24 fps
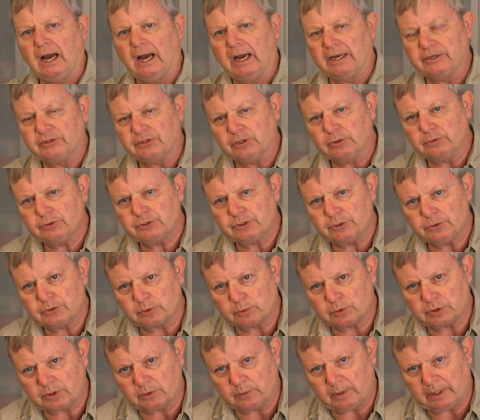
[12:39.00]
I don't use
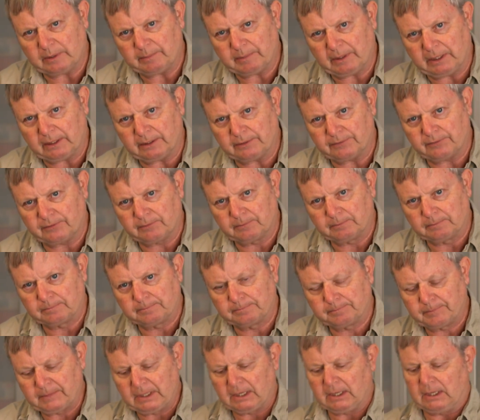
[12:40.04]
auto white balance.
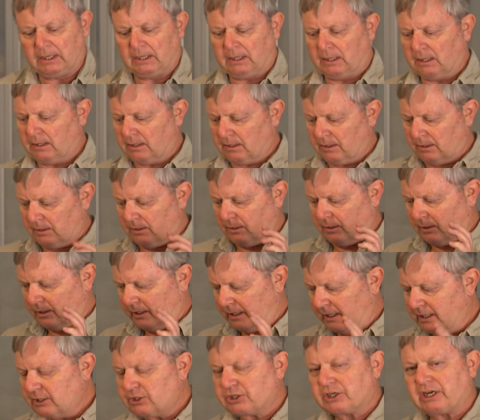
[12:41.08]

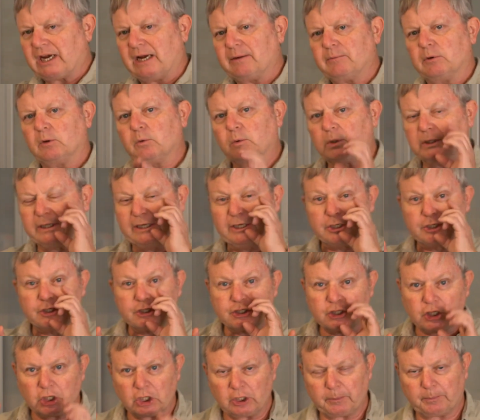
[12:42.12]
Each camera will
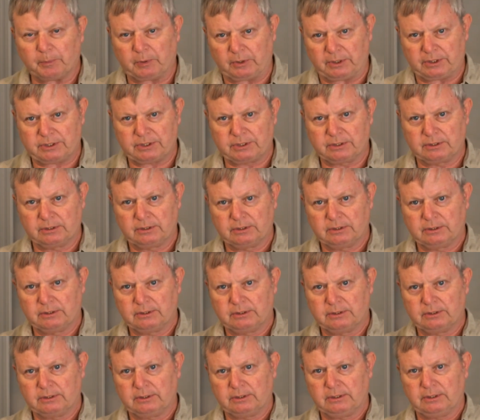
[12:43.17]
interpret
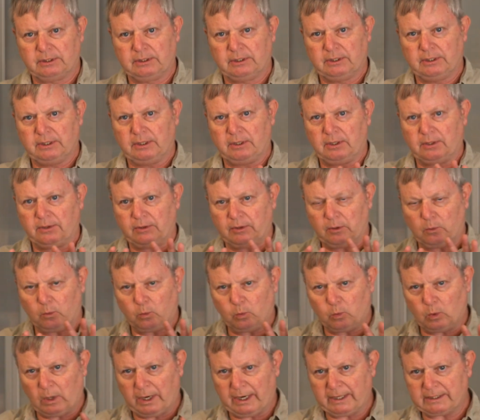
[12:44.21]
the
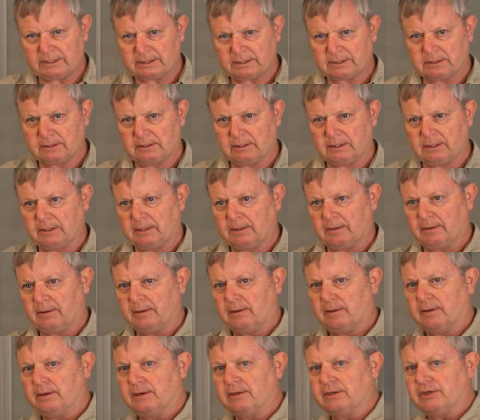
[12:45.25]
white
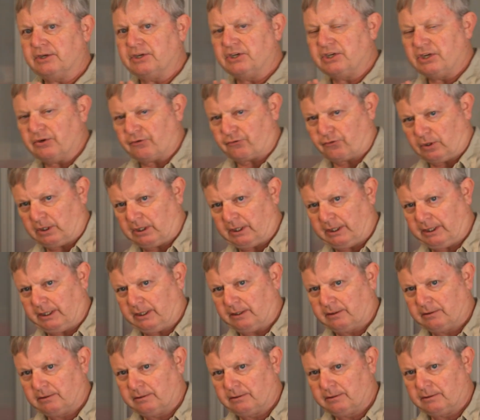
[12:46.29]

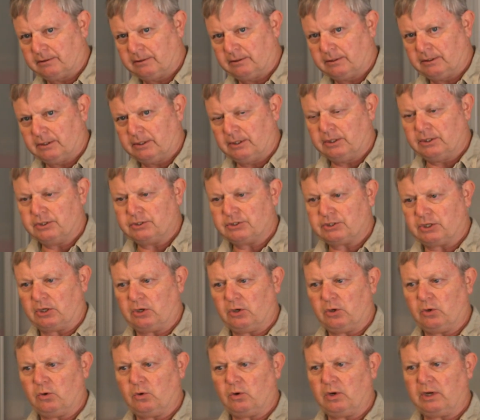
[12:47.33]
differently.
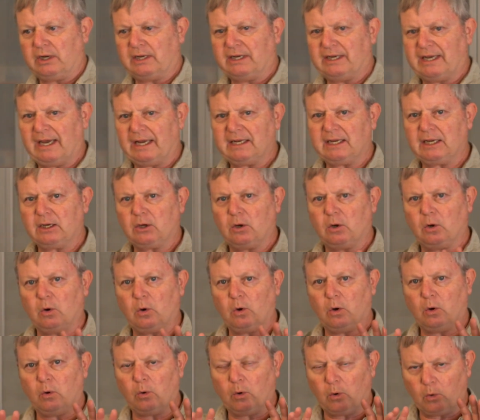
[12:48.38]
So
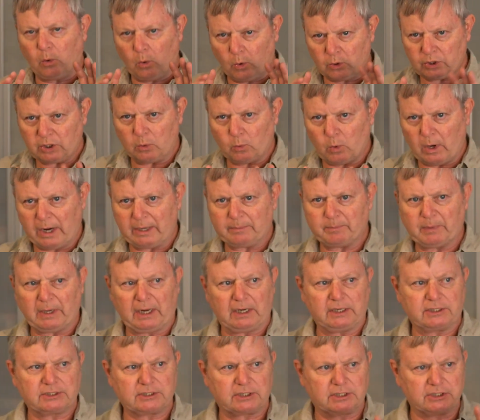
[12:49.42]
getting auto white
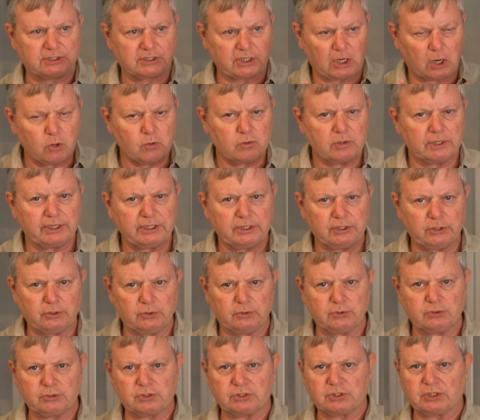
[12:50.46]
balance is only
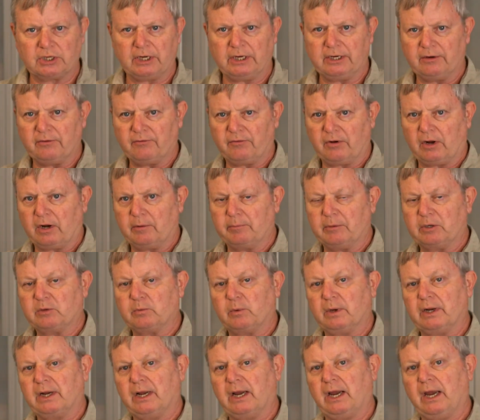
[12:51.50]
used in an environment
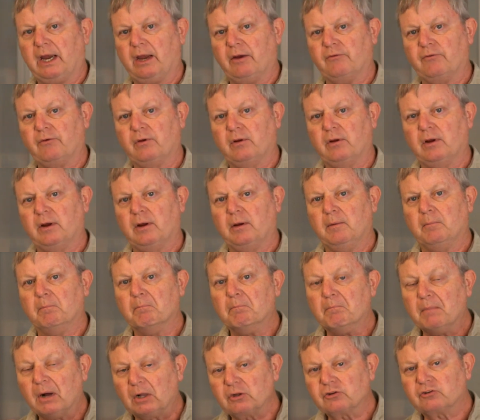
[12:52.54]
where I have
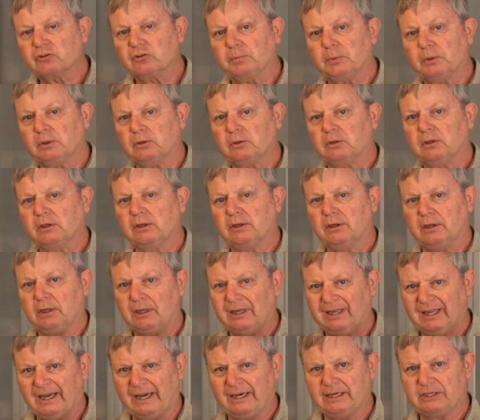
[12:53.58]
multiple
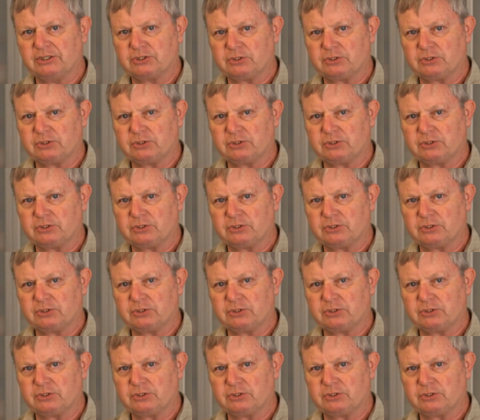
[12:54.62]
light